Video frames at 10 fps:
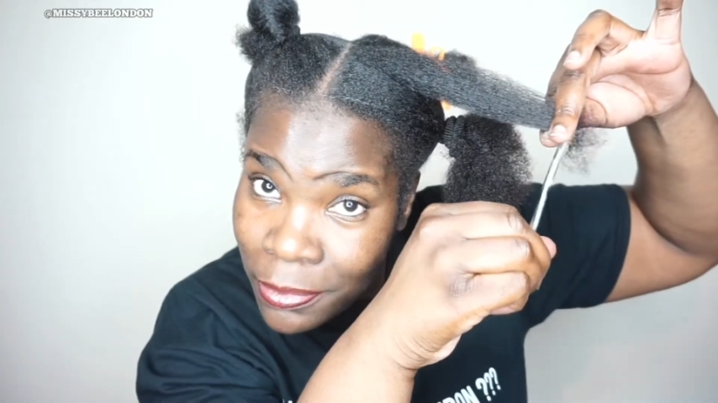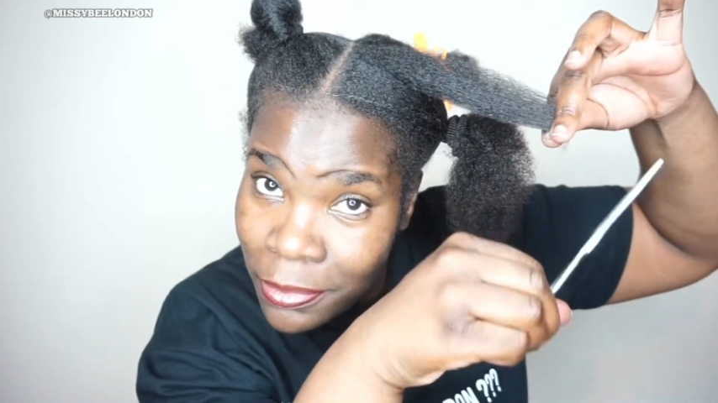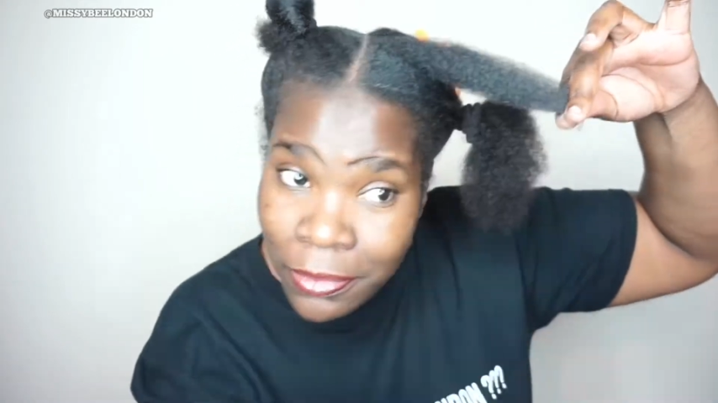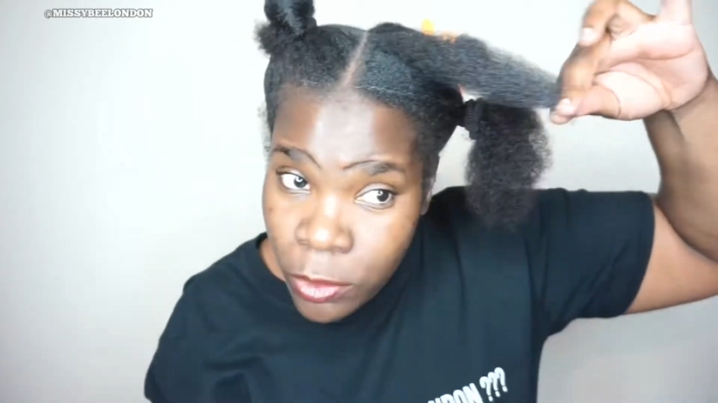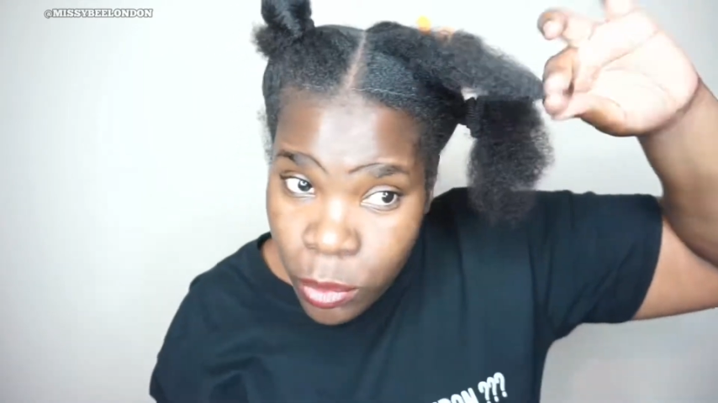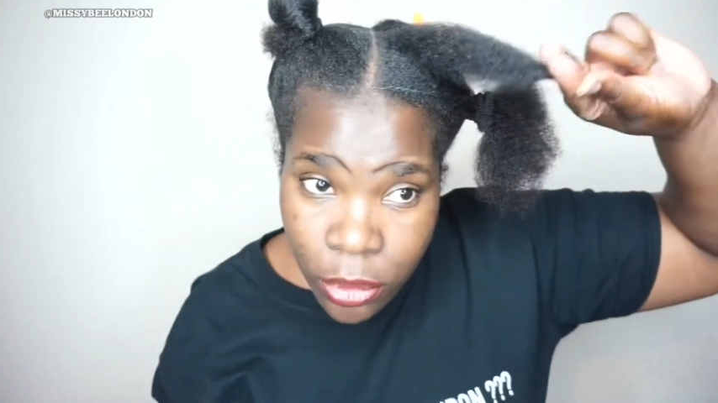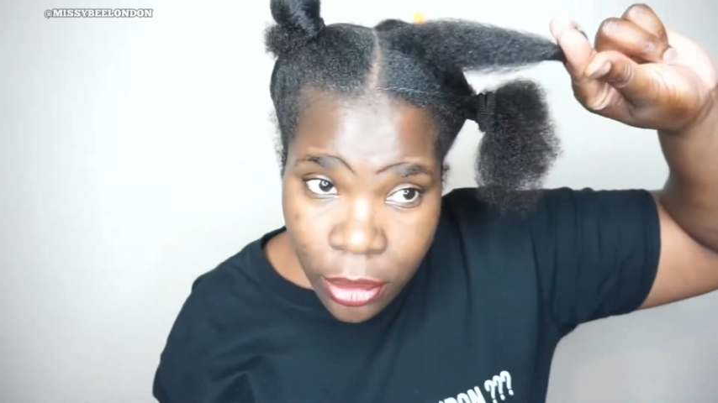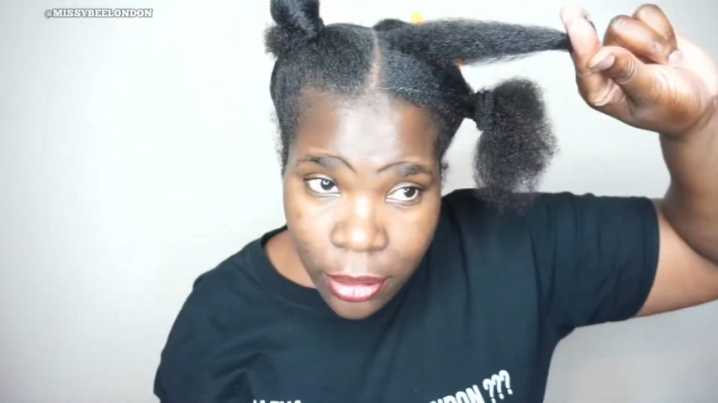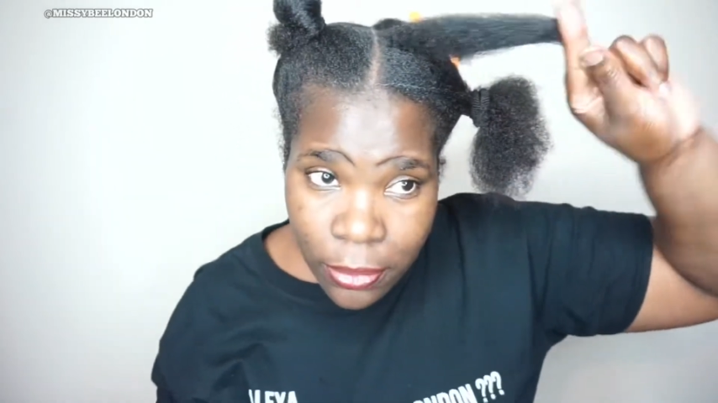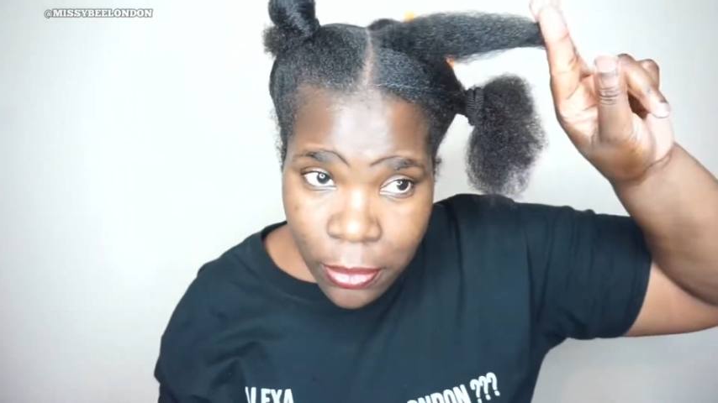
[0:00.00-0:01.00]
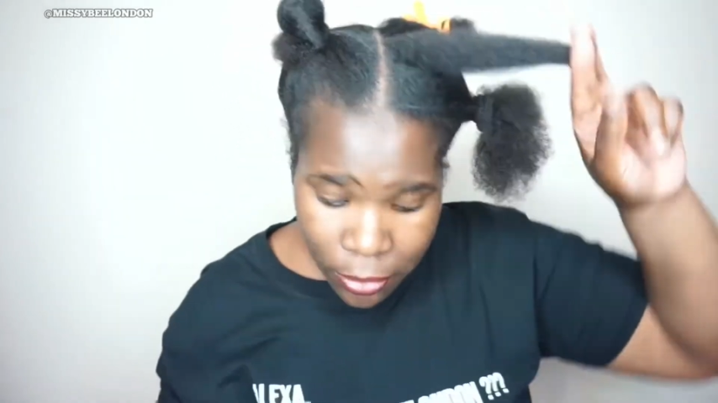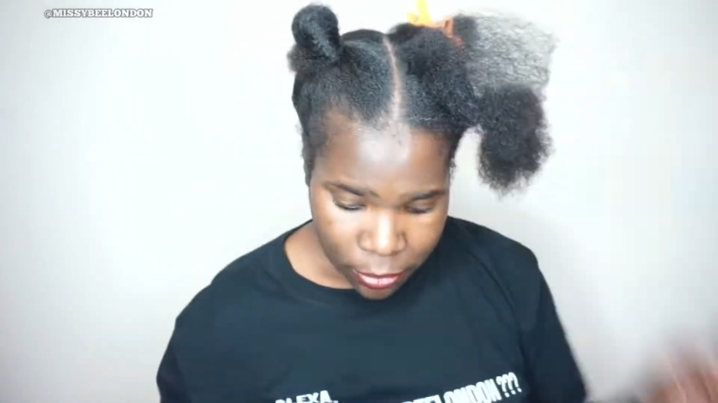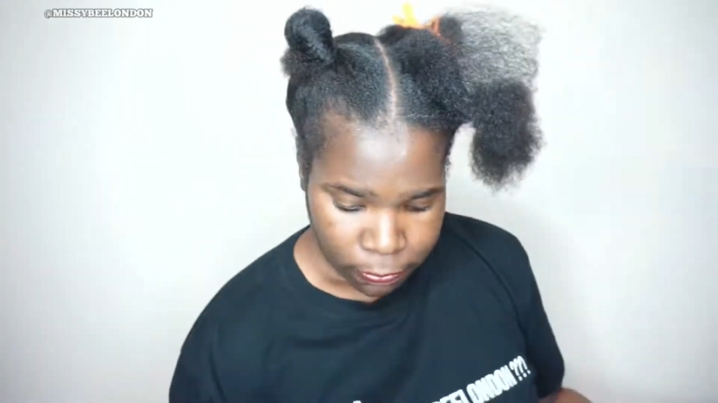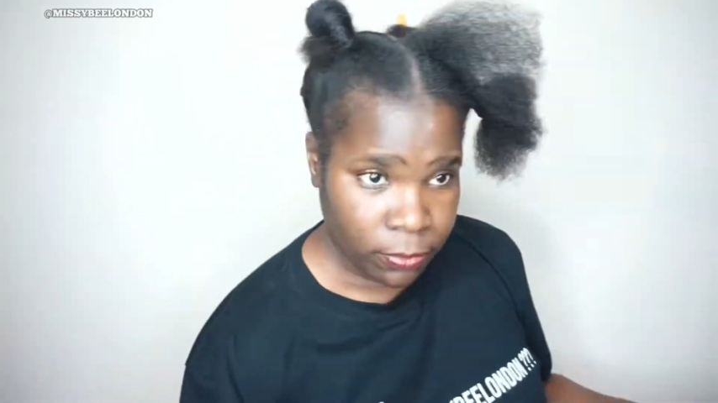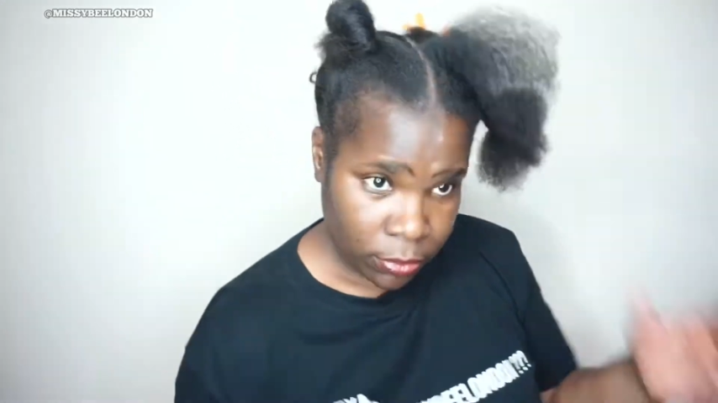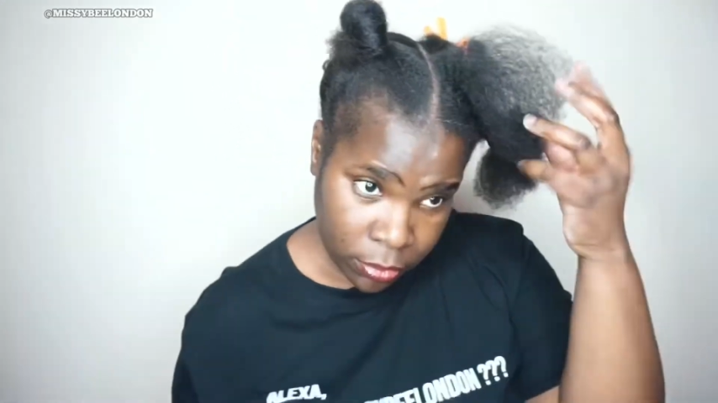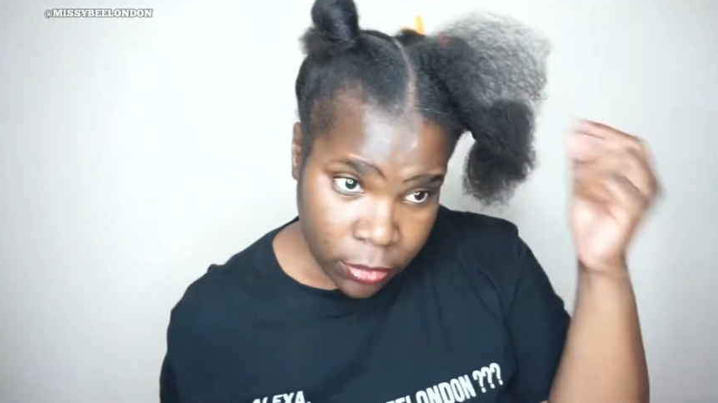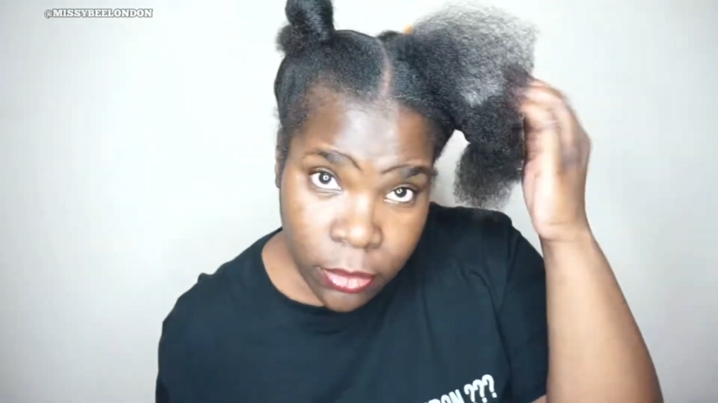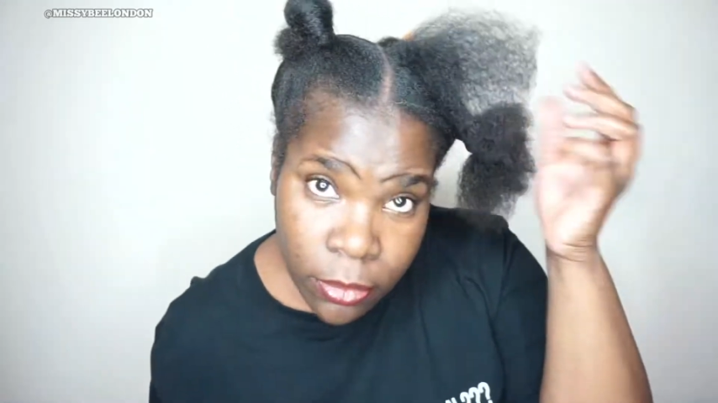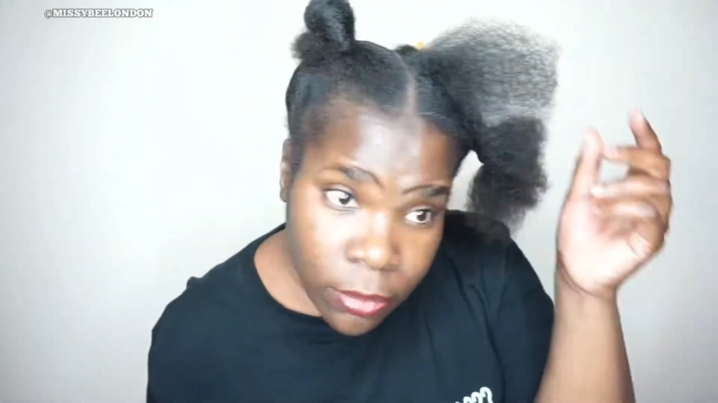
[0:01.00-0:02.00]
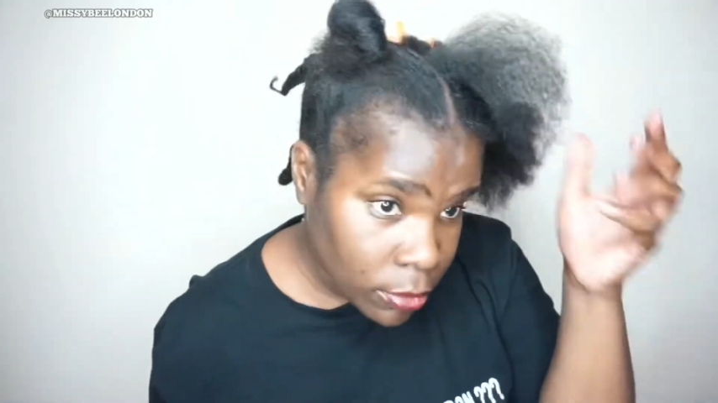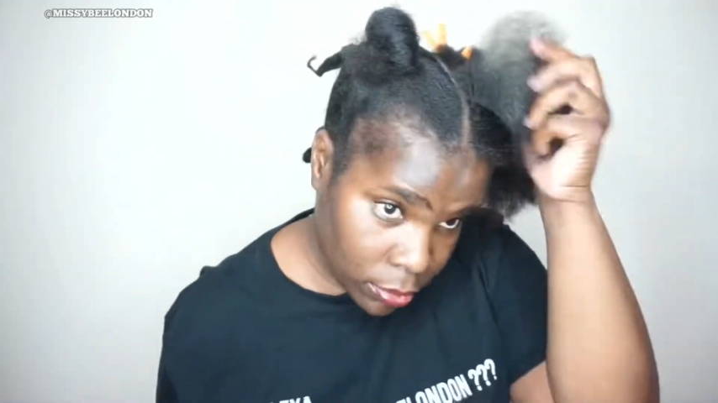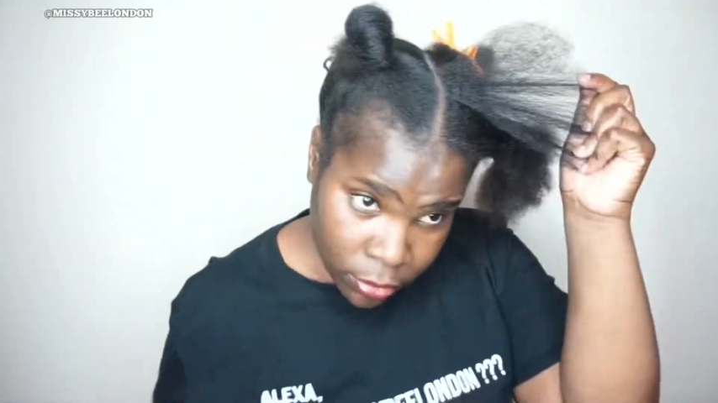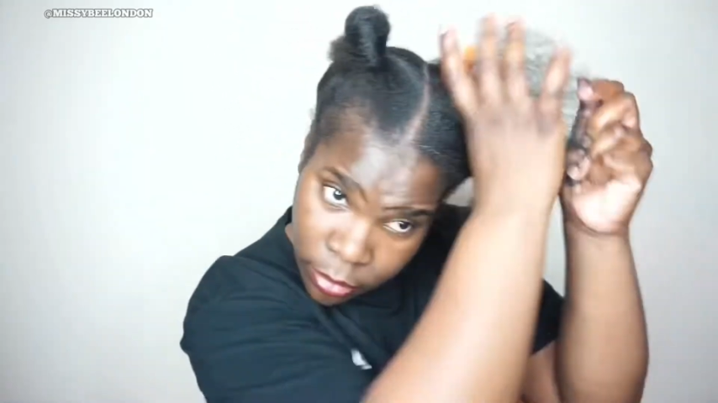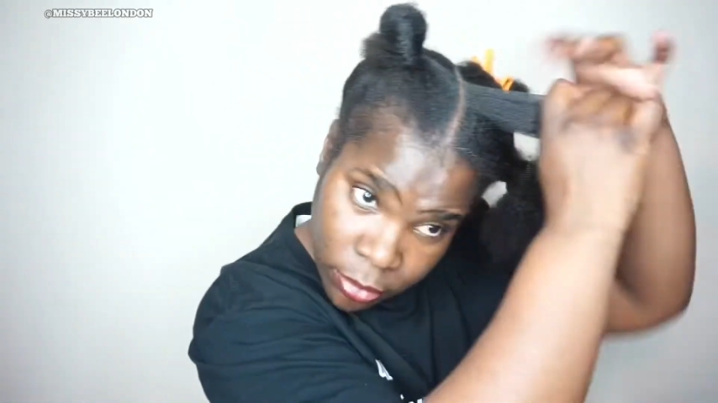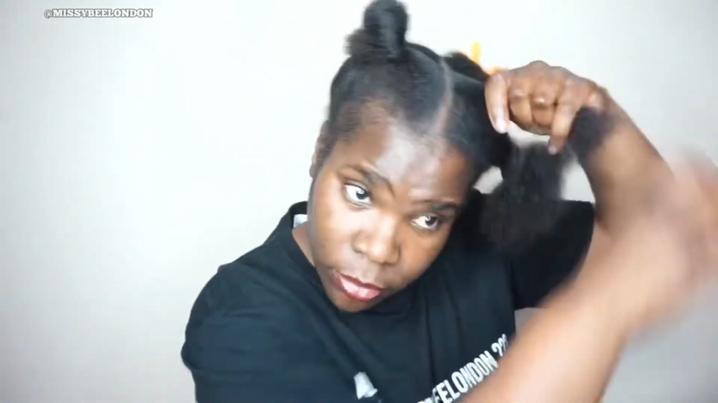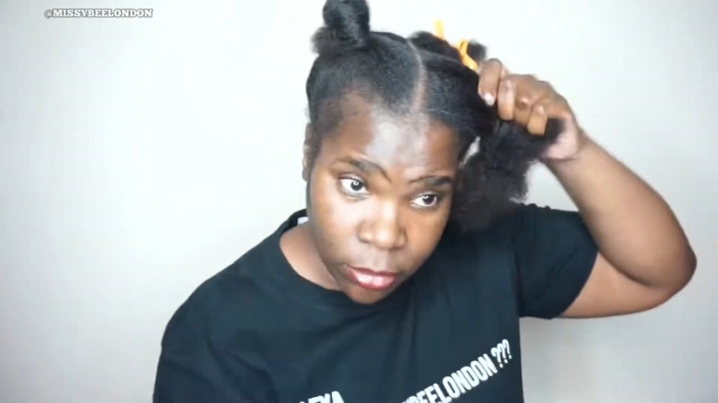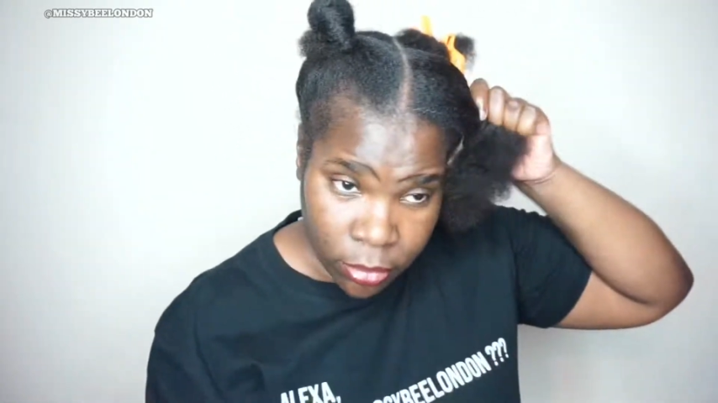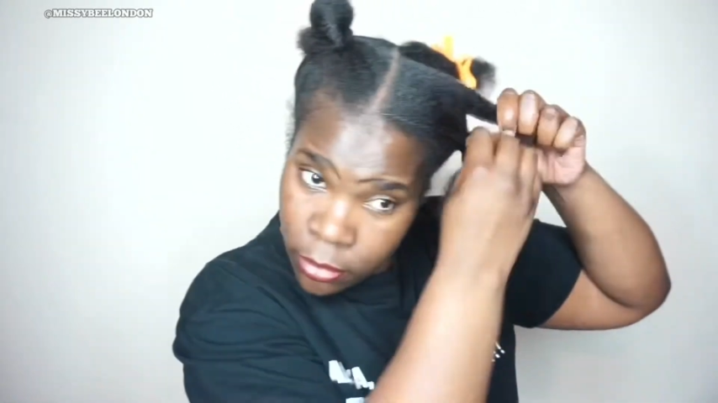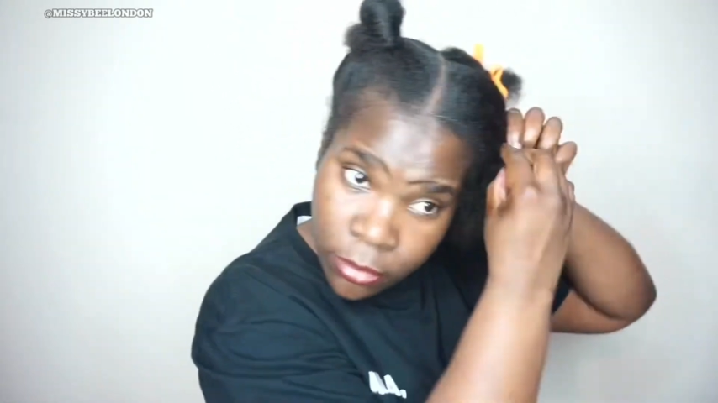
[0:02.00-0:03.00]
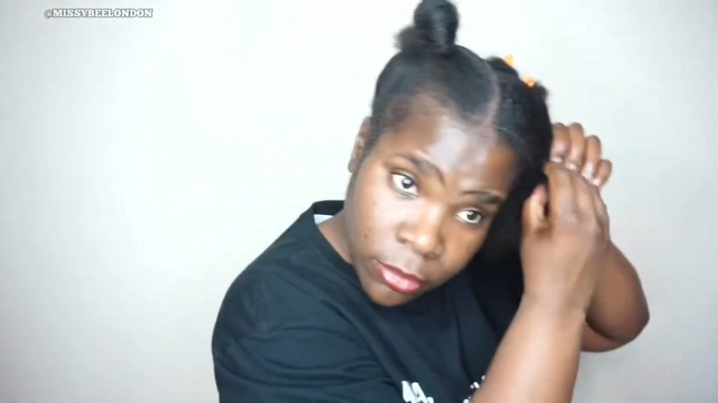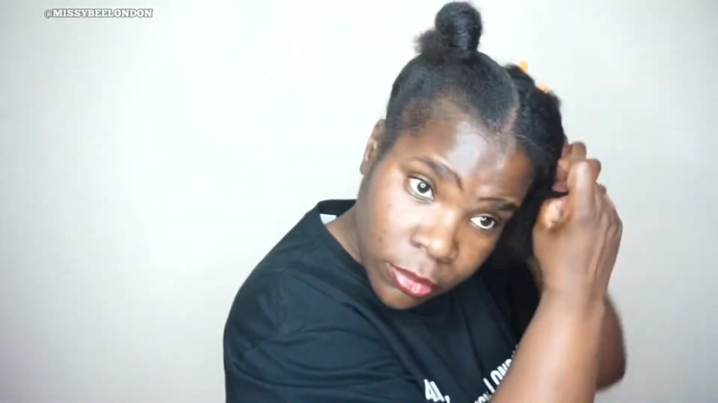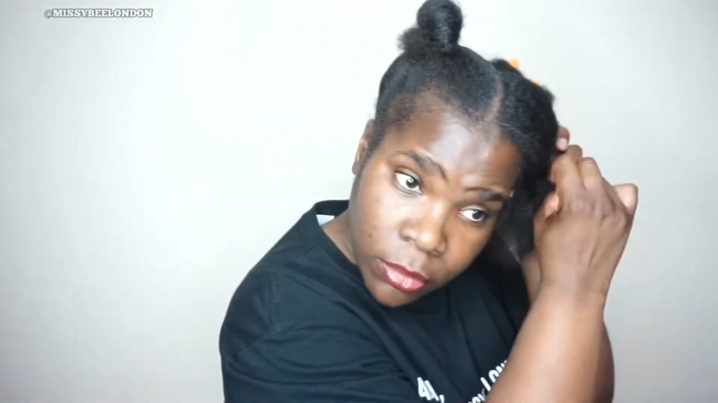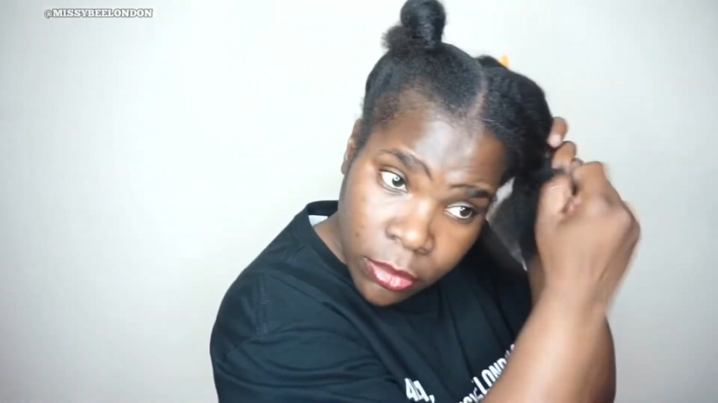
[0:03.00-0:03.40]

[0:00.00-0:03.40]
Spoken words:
what is that word? I don't even know.